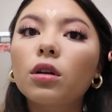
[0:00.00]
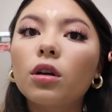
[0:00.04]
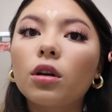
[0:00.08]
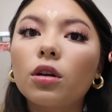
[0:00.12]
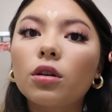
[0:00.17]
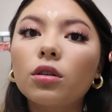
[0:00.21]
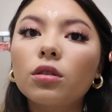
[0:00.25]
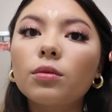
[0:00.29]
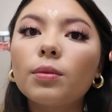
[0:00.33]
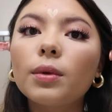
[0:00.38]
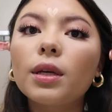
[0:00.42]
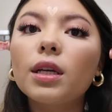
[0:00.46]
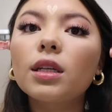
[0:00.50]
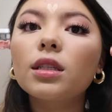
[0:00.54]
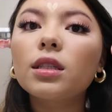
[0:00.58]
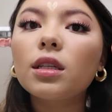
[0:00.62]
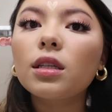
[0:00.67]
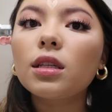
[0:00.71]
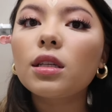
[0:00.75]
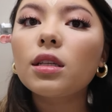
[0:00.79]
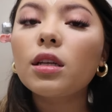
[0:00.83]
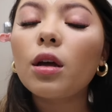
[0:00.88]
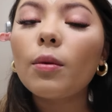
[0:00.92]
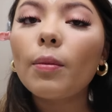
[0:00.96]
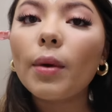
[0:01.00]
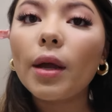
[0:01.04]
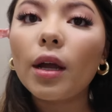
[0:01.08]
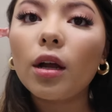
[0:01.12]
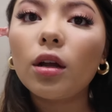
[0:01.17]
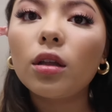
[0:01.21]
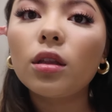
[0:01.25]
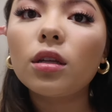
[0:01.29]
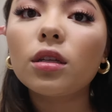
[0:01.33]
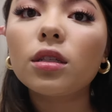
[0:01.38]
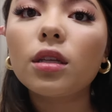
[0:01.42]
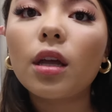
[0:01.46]
curls because this is how my
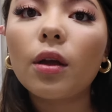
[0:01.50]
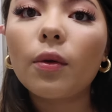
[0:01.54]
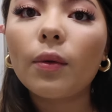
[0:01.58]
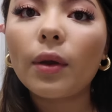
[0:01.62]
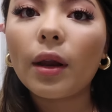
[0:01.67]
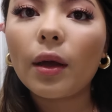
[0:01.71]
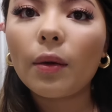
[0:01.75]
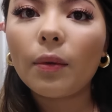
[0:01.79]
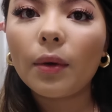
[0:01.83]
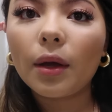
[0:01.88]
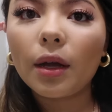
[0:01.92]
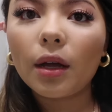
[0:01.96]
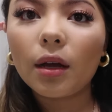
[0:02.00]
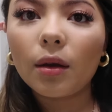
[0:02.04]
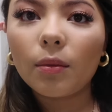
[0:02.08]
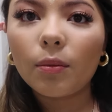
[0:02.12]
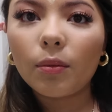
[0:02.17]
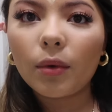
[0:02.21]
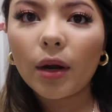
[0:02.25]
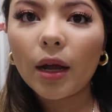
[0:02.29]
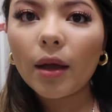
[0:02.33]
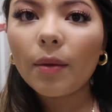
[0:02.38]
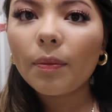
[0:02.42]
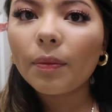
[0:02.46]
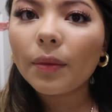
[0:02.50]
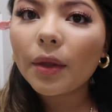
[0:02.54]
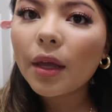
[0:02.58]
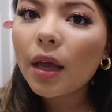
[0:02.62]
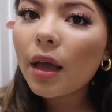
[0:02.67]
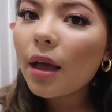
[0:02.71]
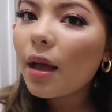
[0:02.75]
hair looks like when i wake up right